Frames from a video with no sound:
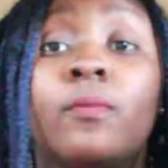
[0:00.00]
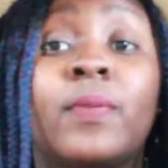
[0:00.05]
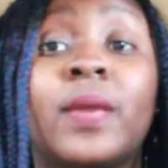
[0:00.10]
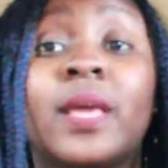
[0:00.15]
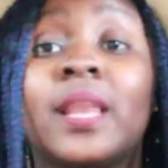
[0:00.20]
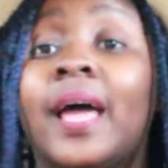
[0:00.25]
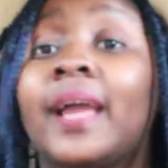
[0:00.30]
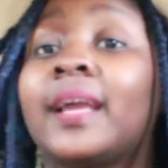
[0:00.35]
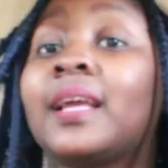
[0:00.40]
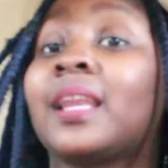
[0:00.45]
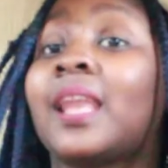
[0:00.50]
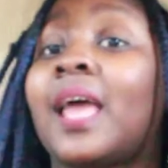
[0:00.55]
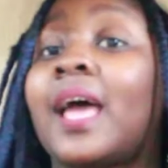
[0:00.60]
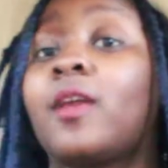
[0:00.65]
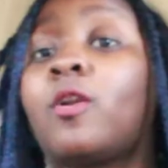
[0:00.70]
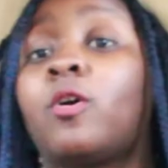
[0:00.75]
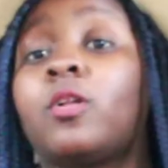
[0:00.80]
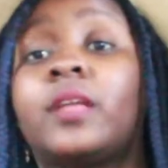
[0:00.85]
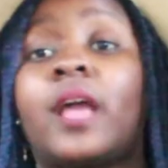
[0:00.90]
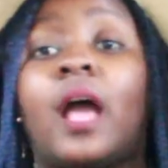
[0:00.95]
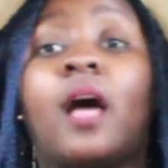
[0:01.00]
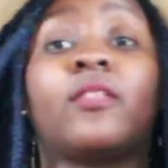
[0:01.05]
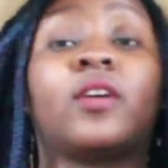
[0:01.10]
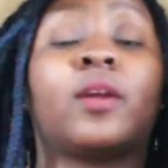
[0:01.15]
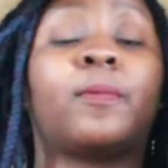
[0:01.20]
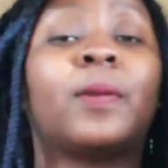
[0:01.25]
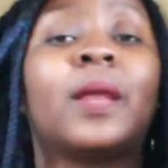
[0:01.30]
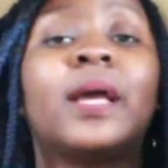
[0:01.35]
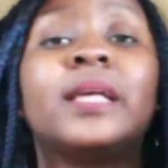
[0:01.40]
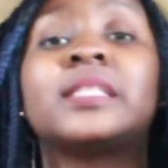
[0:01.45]
be like light all the
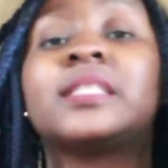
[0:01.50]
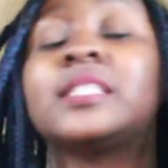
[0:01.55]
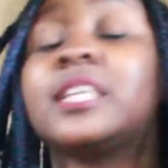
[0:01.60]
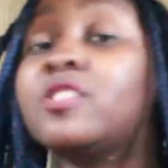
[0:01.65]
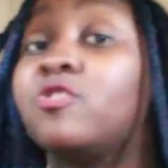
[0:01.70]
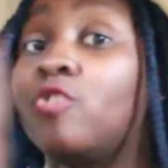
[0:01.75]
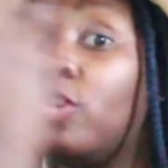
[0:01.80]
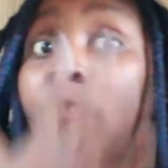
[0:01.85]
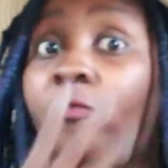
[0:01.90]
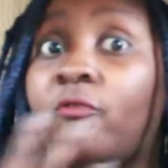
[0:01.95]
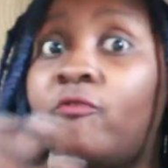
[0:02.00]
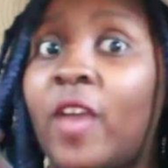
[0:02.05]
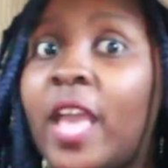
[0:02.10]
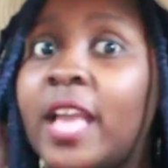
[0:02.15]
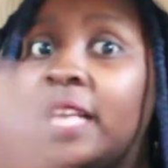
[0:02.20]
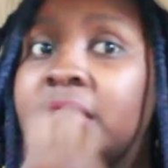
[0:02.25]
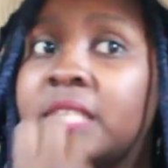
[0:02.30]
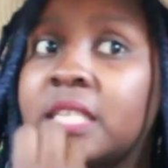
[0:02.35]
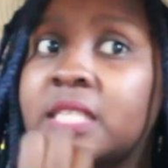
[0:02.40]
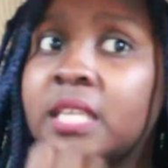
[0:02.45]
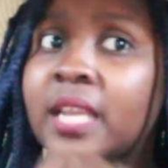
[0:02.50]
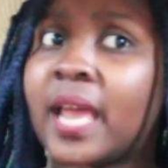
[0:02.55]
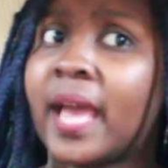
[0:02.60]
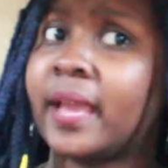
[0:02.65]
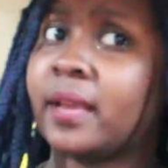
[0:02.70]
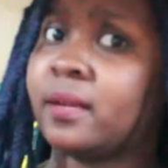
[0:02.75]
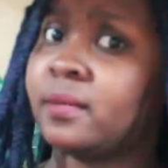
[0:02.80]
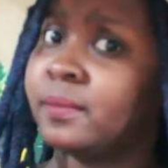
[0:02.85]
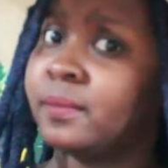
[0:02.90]
other places and your face is like.